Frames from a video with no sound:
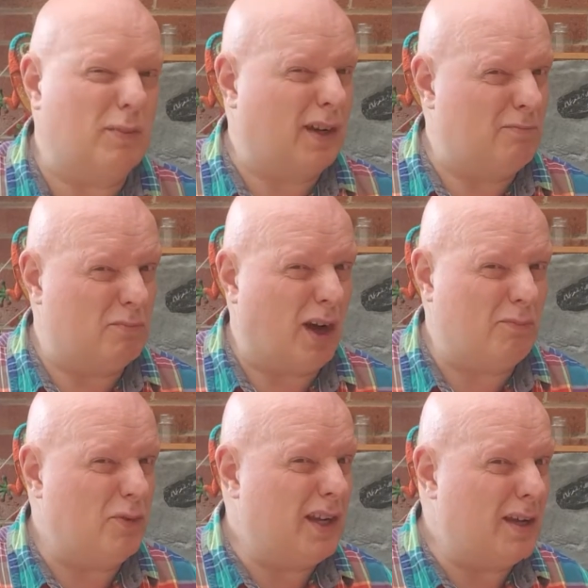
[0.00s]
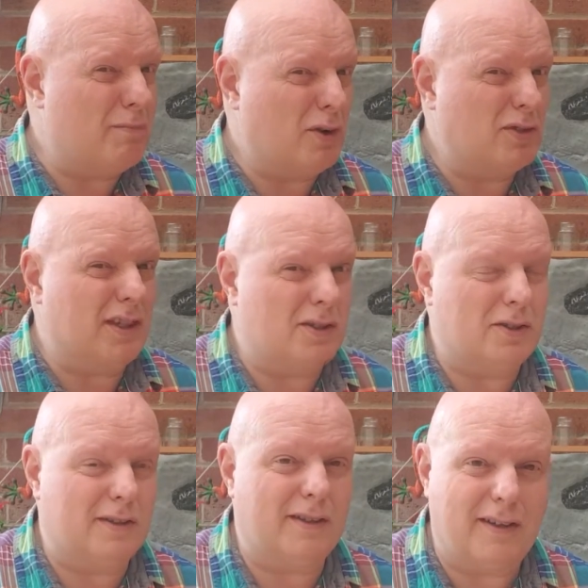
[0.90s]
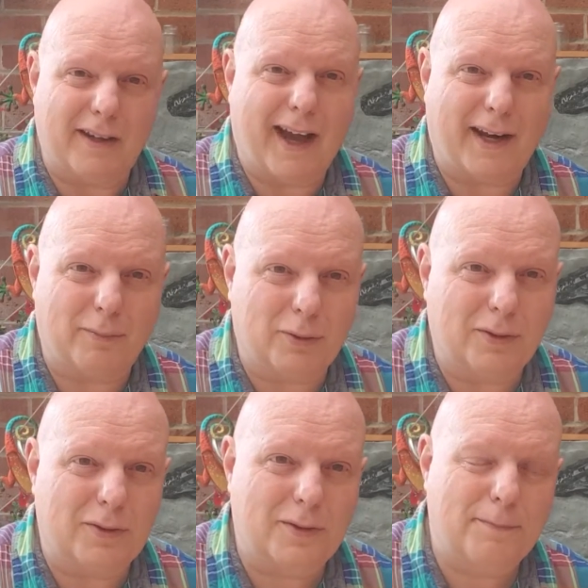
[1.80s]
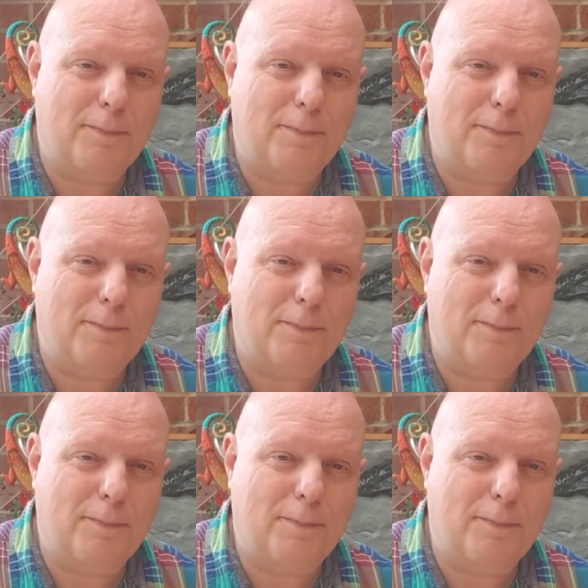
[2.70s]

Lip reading: But I'm really most interested in animals.